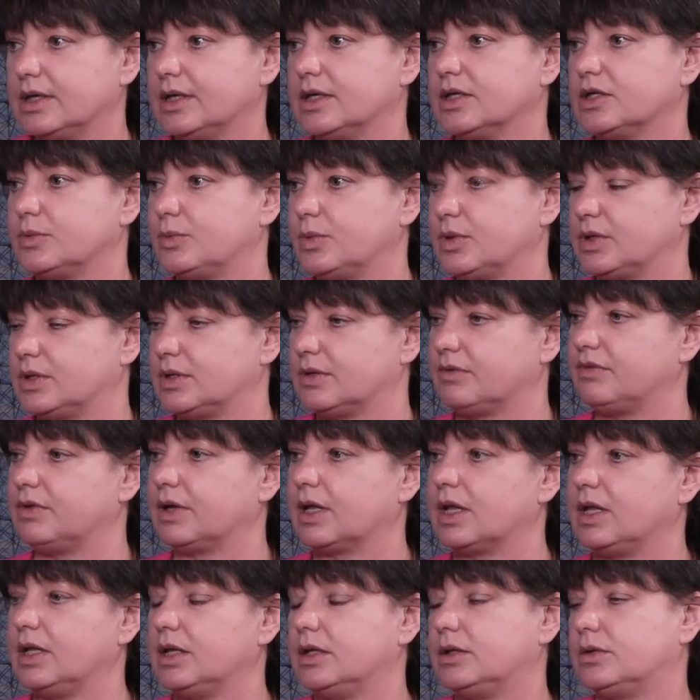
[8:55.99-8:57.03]

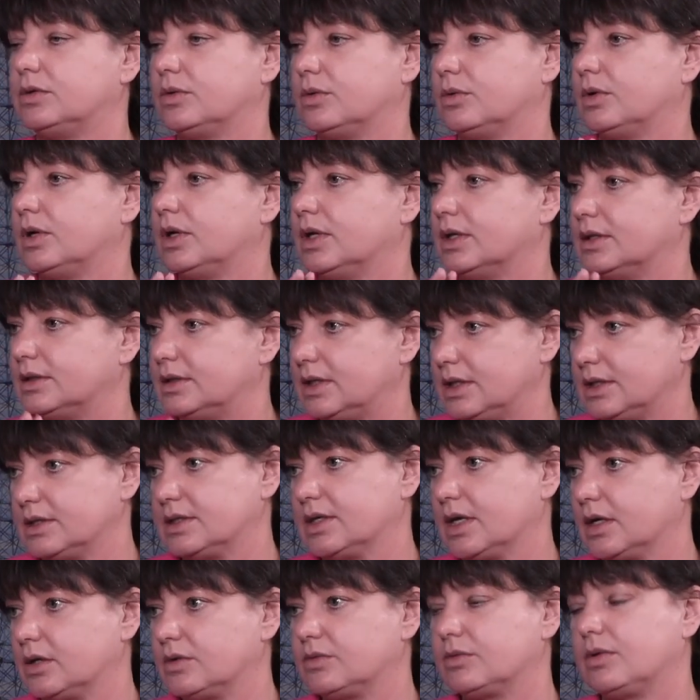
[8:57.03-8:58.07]
specifically to
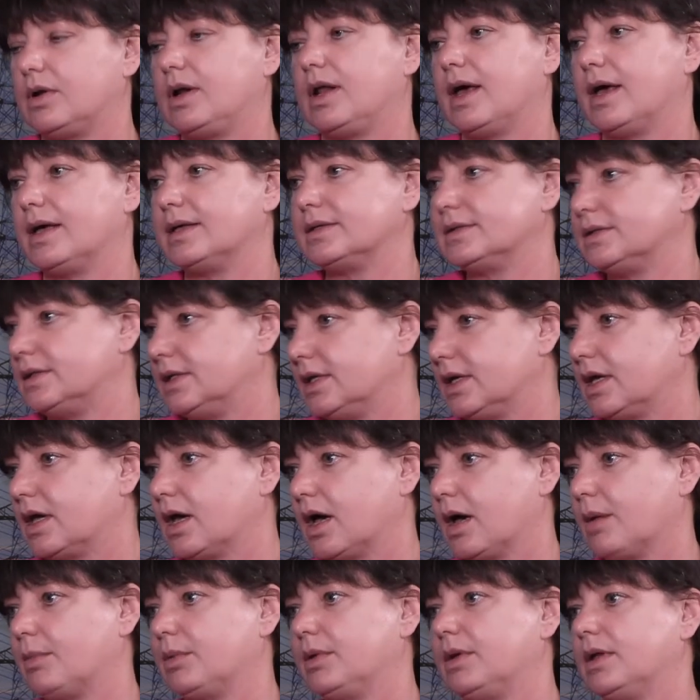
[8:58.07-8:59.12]
decentralize,
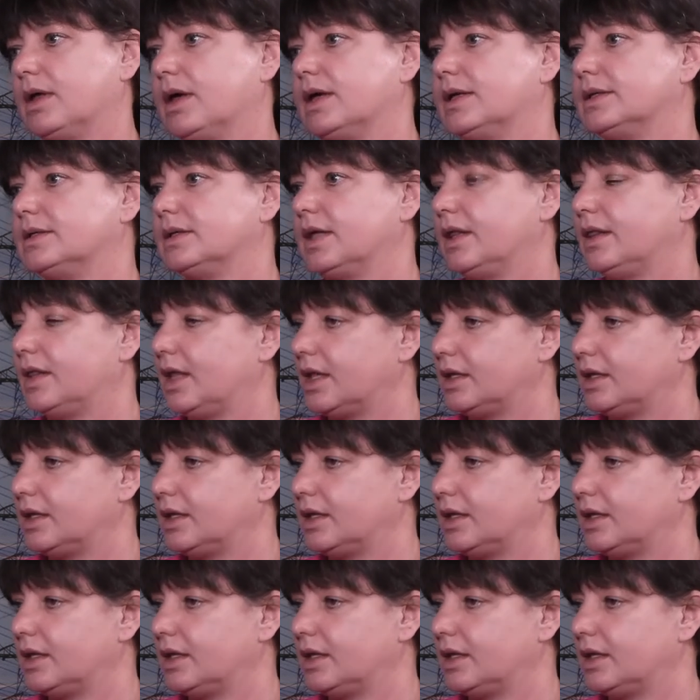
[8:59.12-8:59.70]
decarbonize, and then